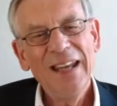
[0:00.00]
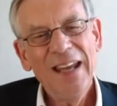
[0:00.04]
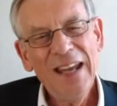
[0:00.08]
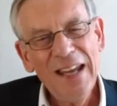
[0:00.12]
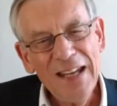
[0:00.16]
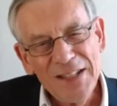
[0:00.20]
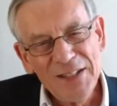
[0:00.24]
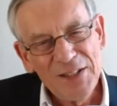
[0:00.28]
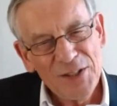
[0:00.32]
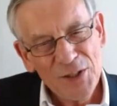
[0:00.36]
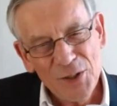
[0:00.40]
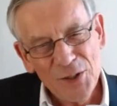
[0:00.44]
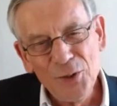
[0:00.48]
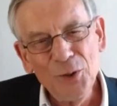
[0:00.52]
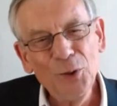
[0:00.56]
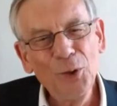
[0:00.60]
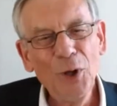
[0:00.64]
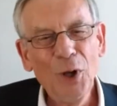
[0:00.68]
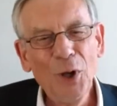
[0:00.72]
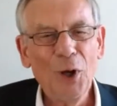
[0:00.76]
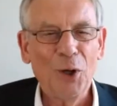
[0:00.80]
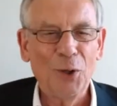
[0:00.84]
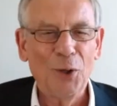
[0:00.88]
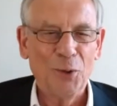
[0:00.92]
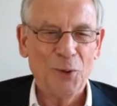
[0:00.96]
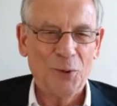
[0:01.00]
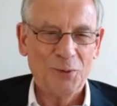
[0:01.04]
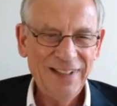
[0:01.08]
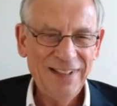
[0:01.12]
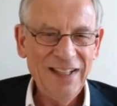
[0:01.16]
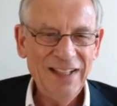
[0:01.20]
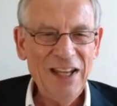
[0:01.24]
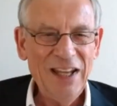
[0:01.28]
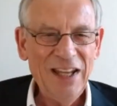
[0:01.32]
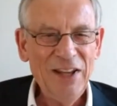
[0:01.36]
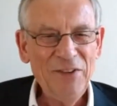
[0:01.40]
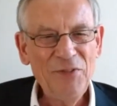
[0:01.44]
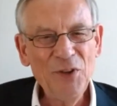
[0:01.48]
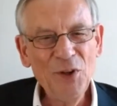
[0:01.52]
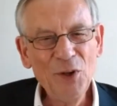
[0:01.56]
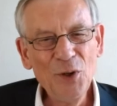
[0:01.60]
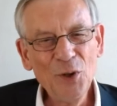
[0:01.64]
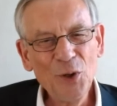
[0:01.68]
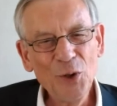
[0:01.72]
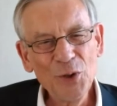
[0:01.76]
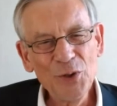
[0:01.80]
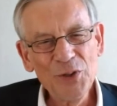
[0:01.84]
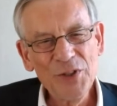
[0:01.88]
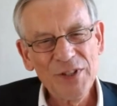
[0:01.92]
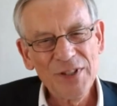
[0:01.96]
it's too low. If you
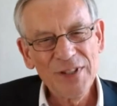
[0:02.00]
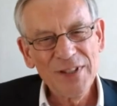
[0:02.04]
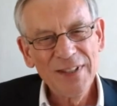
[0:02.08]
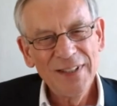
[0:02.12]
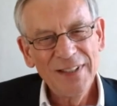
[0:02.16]
lose